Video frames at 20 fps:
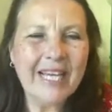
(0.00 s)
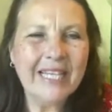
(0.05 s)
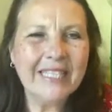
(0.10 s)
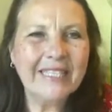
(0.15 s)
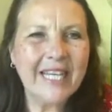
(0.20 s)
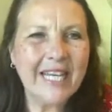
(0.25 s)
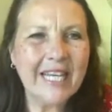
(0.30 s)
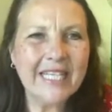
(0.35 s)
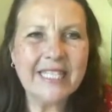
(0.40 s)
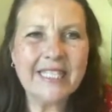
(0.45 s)

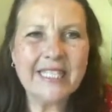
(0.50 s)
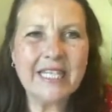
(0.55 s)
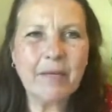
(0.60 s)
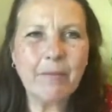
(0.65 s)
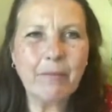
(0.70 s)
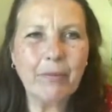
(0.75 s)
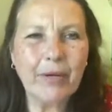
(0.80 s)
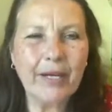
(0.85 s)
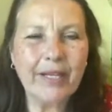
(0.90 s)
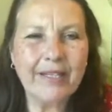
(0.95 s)
Take a
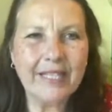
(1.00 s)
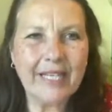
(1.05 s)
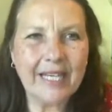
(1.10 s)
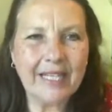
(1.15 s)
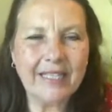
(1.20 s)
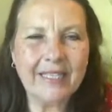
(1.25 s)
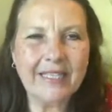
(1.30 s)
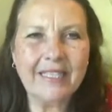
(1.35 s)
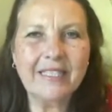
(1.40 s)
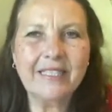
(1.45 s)
deep breath
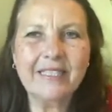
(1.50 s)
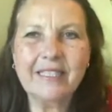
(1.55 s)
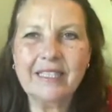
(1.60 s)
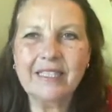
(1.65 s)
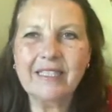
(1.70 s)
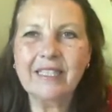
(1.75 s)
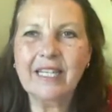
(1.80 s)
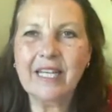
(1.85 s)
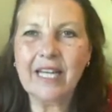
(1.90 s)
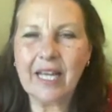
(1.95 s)
in. This
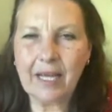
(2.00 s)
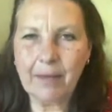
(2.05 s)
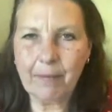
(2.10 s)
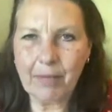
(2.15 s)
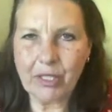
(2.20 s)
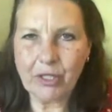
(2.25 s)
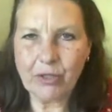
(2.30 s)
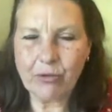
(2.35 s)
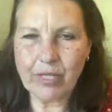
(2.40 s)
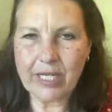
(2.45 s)
is an
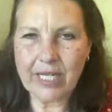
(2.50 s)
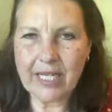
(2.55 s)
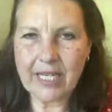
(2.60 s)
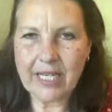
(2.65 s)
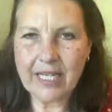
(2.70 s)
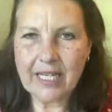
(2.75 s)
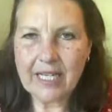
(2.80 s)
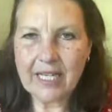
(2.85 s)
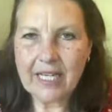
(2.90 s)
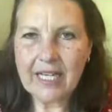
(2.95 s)
imagery,
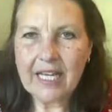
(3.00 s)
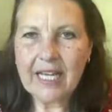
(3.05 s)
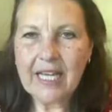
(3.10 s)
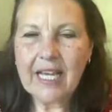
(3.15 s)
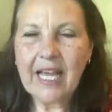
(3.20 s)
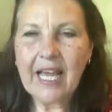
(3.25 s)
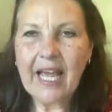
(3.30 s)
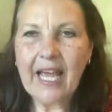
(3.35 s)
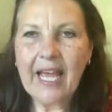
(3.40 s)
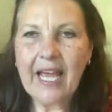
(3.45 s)

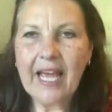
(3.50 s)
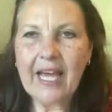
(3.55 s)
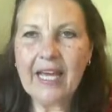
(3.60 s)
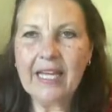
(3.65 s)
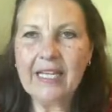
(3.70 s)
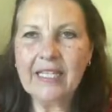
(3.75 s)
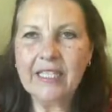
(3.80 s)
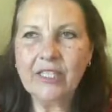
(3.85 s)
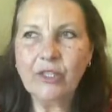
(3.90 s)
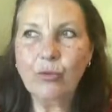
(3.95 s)

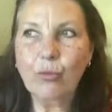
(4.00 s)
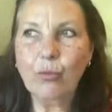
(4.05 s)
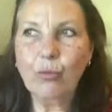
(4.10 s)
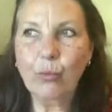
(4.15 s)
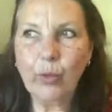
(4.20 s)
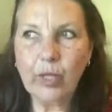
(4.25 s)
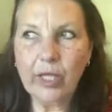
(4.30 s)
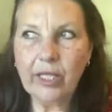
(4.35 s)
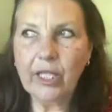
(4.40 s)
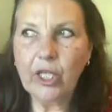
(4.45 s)
and it's
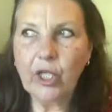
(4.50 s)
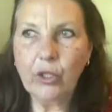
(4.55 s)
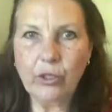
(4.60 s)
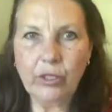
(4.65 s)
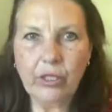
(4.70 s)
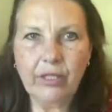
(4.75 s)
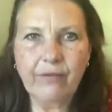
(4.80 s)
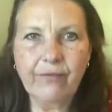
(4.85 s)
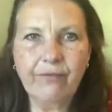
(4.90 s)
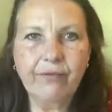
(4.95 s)
really
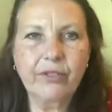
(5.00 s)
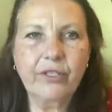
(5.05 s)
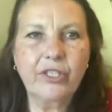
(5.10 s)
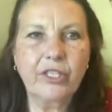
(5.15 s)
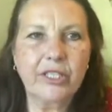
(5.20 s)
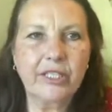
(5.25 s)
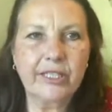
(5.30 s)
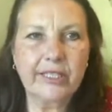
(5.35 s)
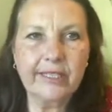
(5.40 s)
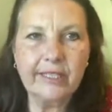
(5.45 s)
good for
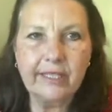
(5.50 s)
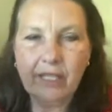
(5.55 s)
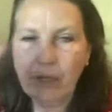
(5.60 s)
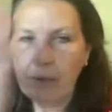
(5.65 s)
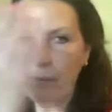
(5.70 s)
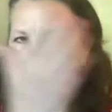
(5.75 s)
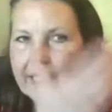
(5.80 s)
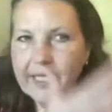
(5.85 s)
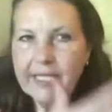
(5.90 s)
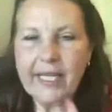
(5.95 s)
just
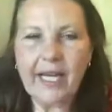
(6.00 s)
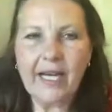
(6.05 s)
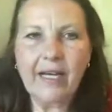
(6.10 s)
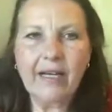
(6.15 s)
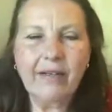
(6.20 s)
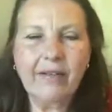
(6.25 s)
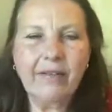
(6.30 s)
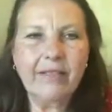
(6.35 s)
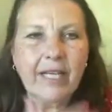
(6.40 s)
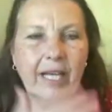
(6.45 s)
slowing
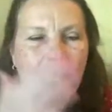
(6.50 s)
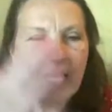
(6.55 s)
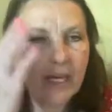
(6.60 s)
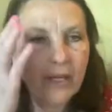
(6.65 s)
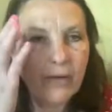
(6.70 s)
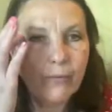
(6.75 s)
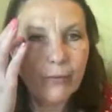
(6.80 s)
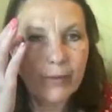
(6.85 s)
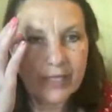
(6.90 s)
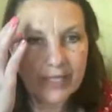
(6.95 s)
down
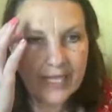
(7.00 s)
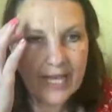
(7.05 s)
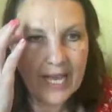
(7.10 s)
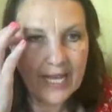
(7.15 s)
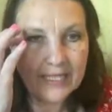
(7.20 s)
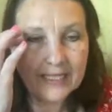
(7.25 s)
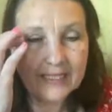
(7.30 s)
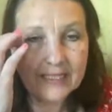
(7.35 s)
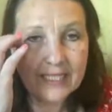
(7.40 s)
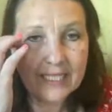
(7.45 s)
and
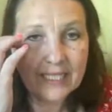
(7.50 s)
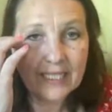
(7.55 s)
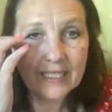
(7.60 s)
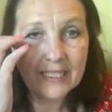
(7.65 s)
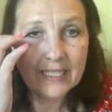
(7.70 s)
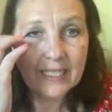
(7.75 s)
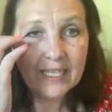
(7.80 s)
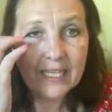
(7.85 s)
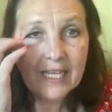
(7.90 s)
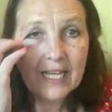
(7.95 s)
relaxing.
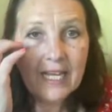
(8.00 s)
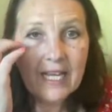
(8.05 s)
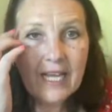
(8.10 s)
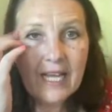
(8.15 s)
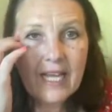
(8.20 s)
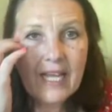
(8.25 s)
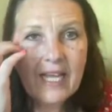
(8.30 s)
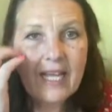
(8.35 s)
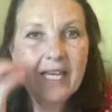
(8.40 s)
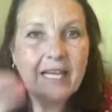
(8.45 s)

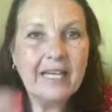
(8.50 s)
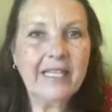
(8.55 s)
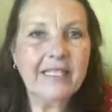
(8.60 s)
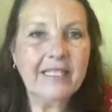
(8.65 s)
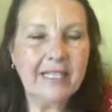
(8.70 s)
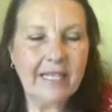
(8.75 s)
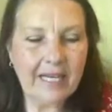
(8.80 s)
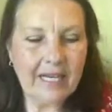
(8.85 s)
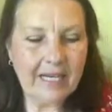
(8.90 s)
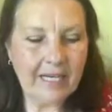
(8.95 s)

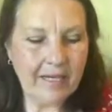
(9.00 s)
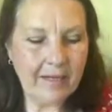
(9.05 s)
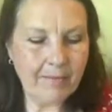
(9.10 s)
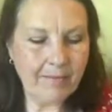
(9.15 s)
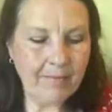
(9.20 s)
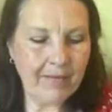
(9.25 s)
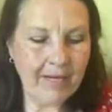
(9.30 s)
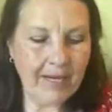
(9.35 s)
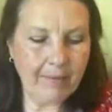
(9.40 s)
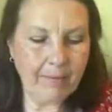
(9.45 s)
And
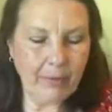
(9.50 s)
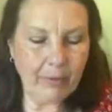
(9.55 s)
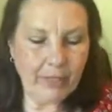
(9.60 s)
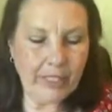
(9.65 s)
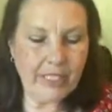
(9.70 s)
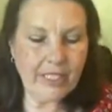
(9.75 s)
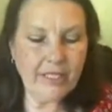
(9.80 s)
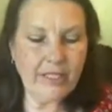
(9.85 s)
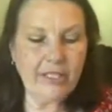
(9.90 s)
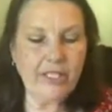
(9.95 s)
I'm
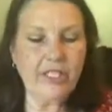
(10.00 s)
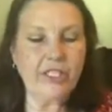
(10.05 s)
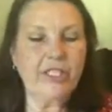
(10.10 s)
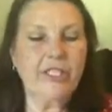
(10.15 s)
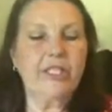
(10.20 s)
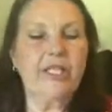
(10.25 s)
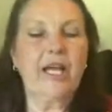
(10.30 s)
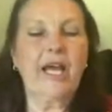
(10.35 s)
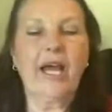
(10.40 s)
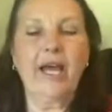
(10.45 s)
going to
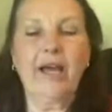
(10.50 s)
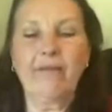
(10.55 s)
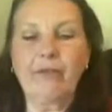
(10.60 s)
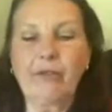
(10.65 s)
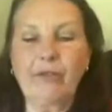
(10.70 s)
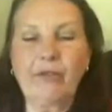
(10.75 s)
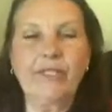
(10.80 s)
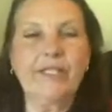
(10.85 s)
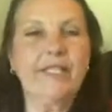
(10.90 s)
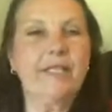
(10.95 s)
just have
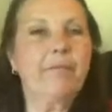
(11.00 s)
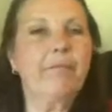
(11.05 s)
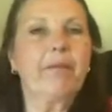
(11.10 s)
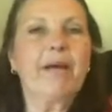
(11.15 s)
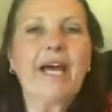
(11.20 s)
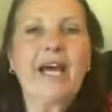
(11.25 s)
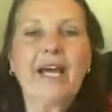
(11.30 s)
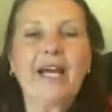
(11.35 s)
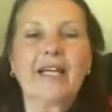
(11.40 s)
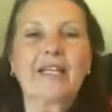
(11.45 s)
you sit
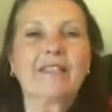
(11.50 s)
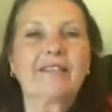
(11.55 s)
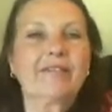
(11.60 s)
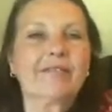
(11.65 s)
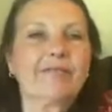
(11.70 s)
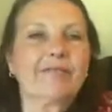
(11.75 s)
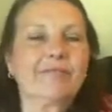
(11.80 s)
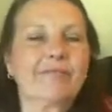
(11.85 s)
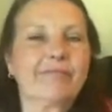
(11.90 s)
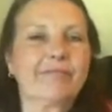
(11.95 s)
back
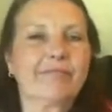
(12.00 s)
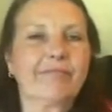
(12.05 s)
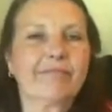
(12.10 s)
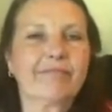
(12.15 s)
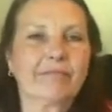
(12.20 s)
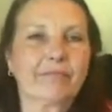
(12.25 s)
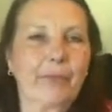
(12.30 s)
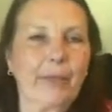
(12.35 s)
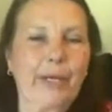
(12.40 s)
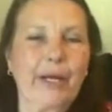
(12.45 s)

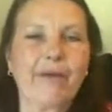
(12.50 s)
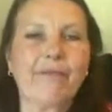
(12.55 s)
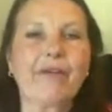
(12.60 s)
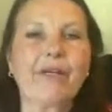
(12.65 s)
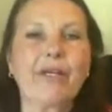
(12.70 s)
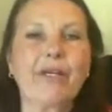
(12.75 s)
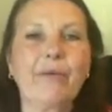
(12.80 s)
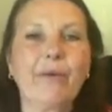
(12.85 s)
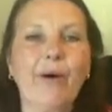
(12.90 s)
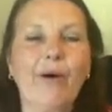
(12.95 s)
wherever
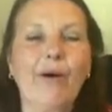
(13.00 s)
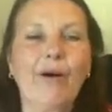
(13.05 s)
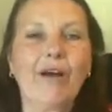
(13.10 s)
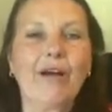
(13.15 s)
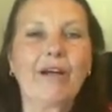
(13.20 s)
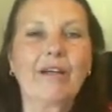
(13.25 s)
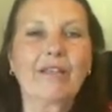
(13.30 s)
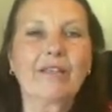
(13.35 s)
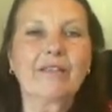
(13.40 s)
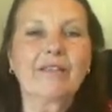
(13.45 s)
you
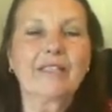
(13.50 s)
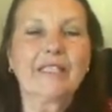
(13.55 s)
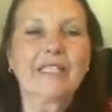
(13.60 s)
are.